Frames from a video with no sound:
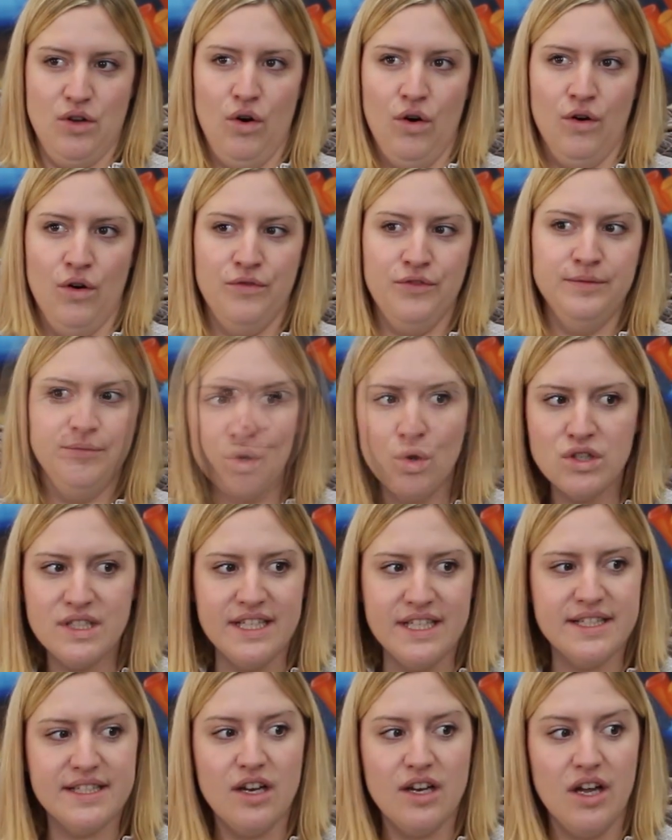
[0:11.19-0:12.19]
of what
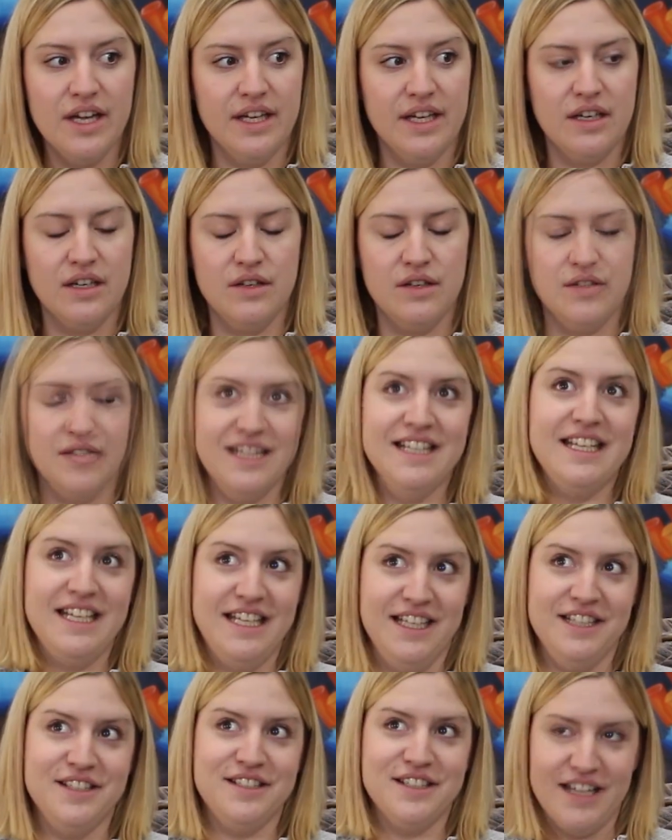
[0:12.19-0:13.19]
it's like to
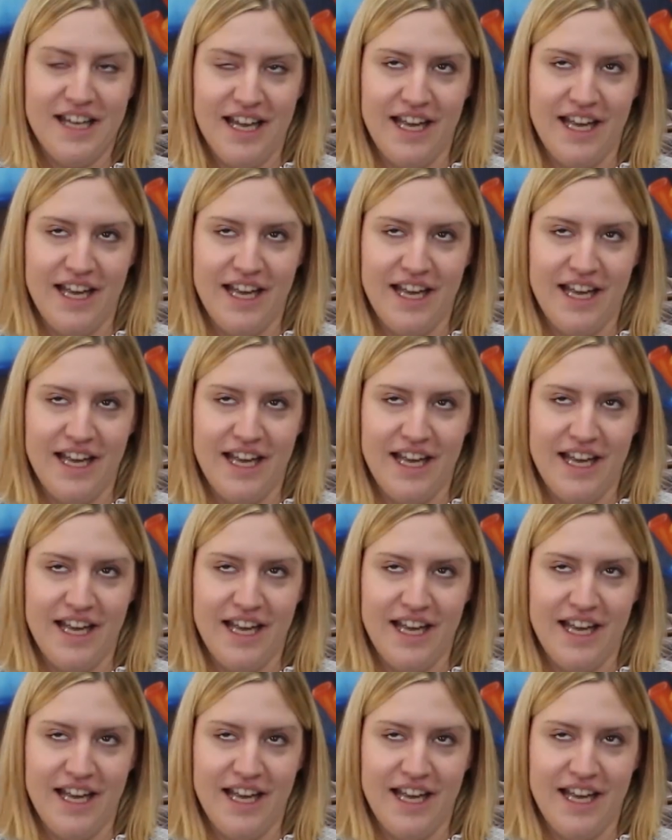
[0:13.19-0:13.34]
need